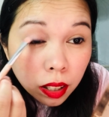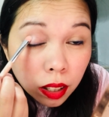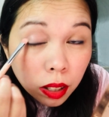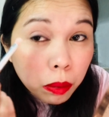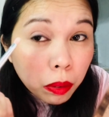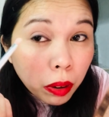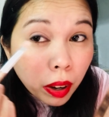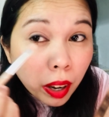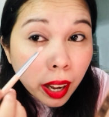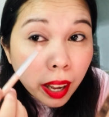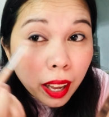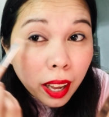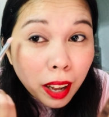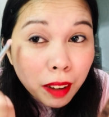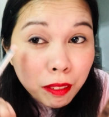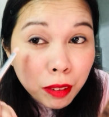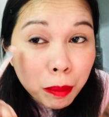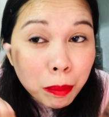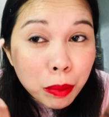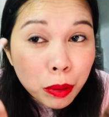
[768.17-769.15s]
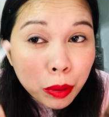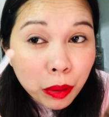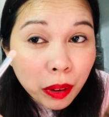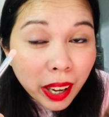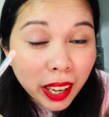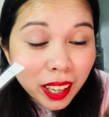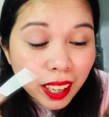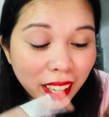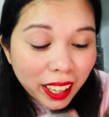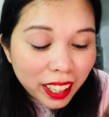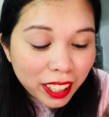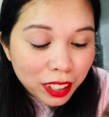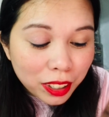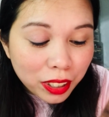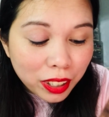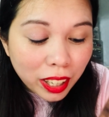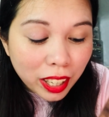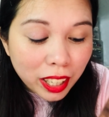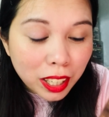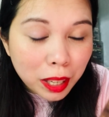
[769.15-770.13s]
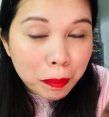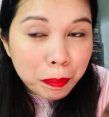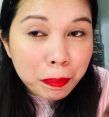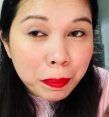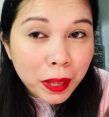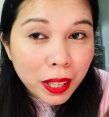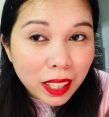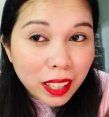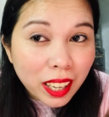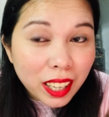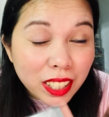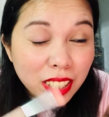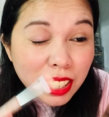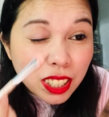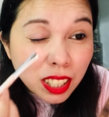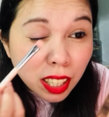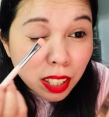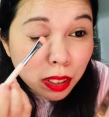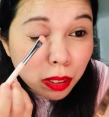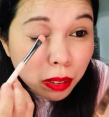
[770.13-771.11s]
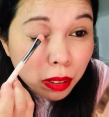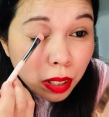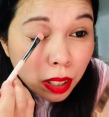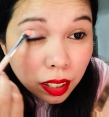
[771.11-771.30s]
Well, I have a blue eyeliner and a pink eyeshadow.